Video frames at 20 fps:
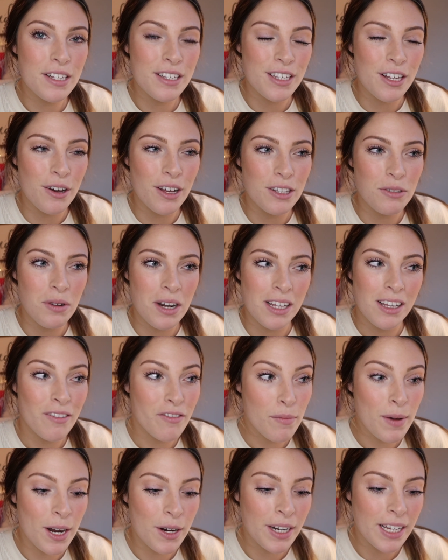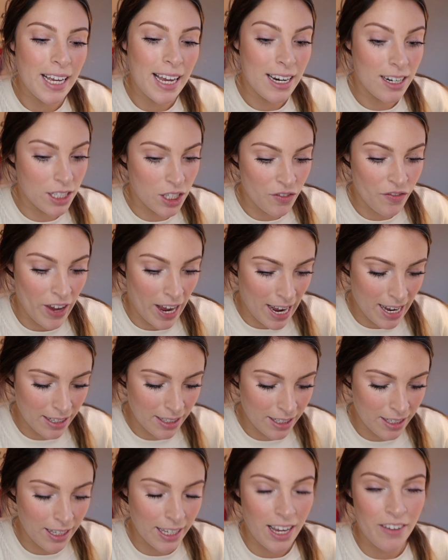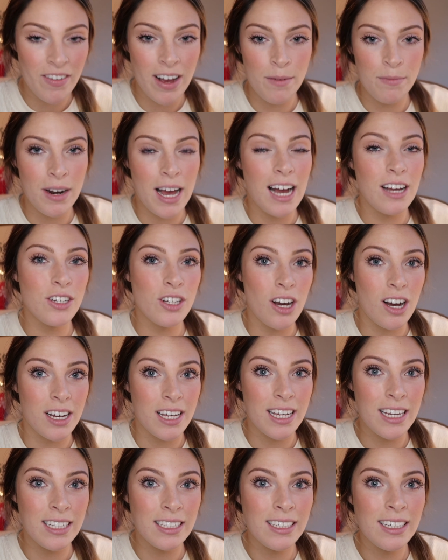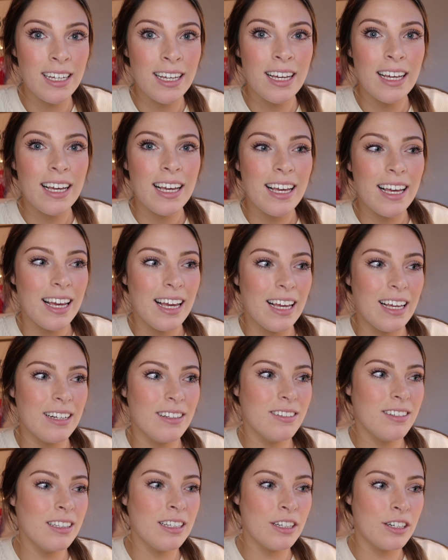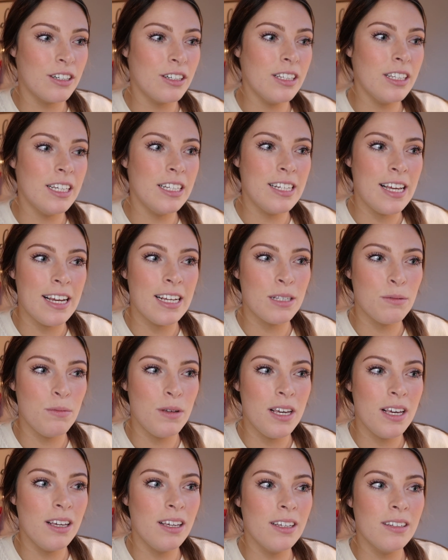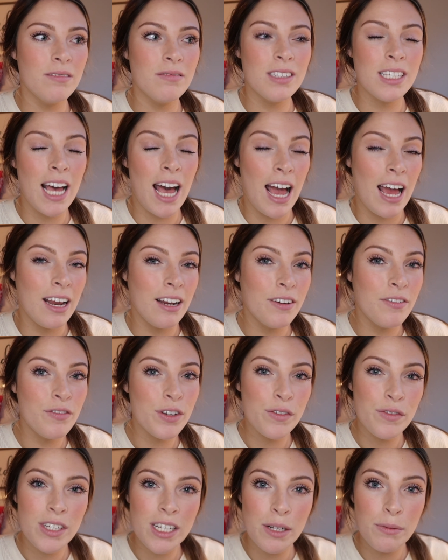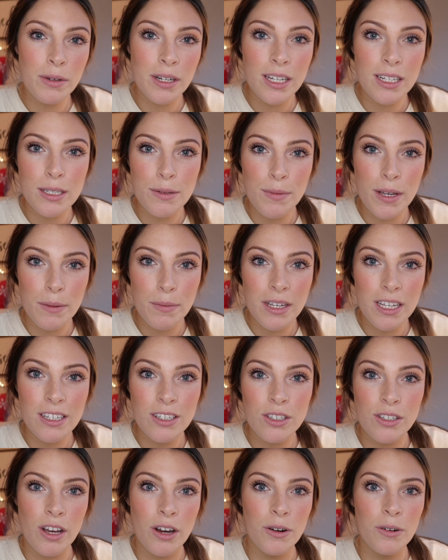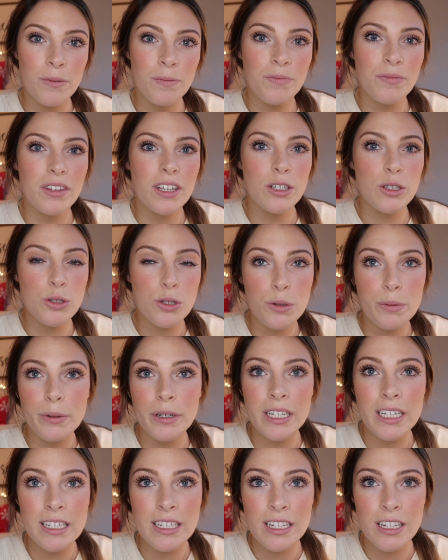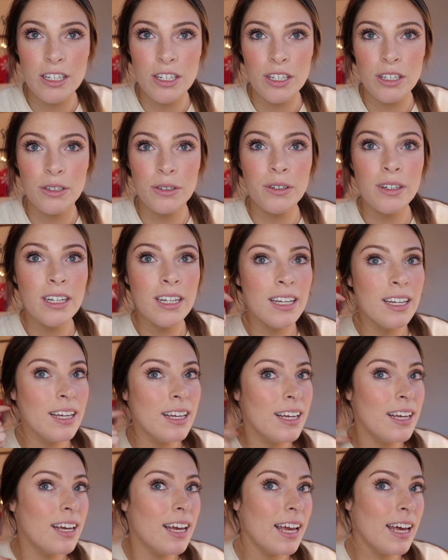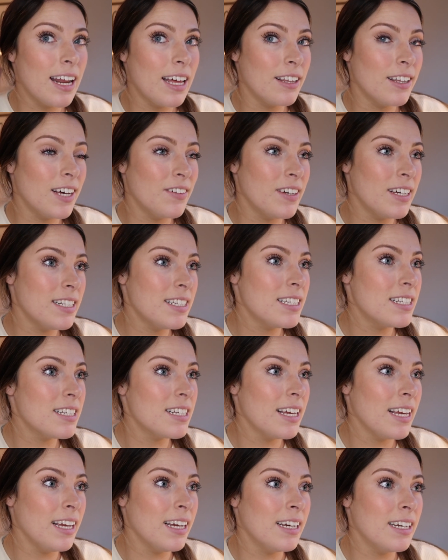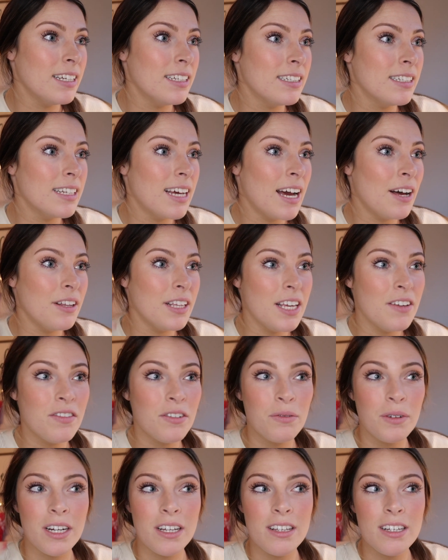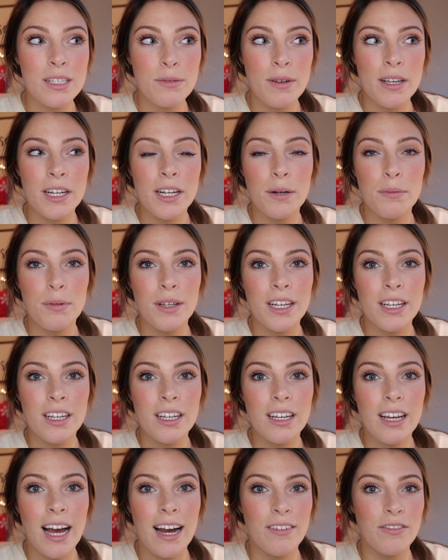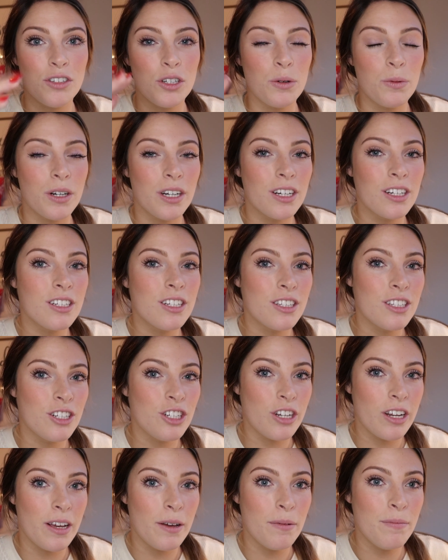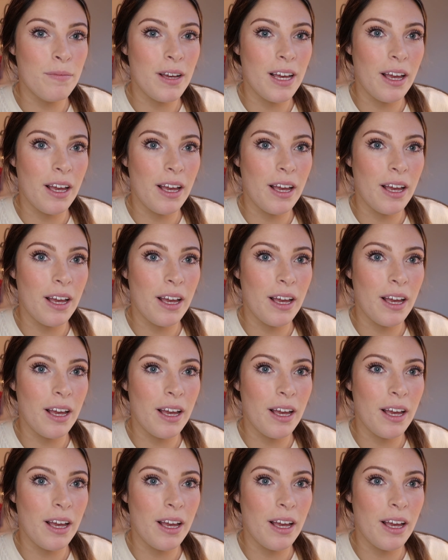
So that's what I love about it, and it's fast. Like if I'm not talking, it literally takes me 10-15 minutes maybe. So it's super easy to do, and I love it. And I'll even wear this makeup like after work to the gym,